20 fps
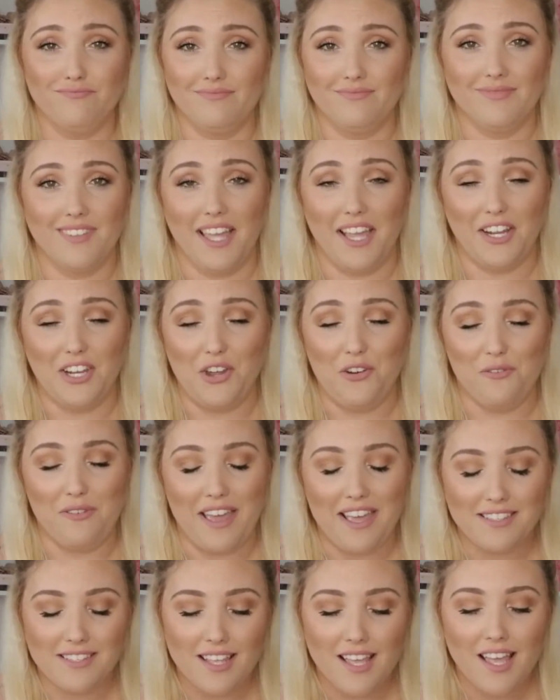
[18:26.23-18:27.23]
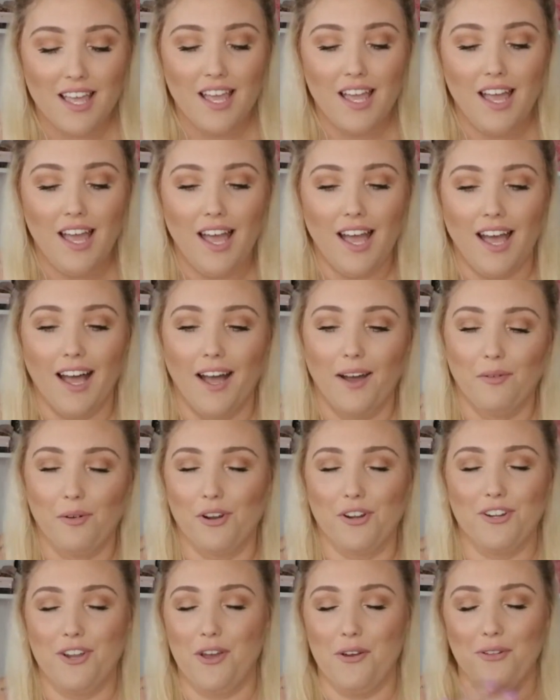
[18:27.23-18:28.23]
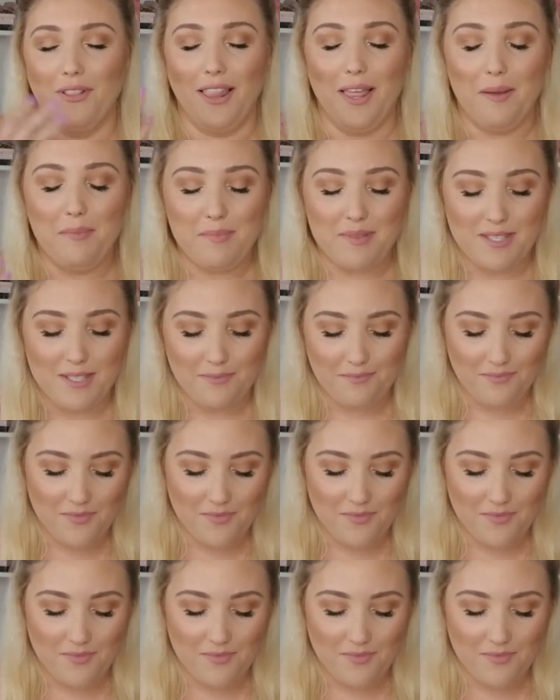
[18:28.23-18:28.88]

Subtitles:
like no face or no lips.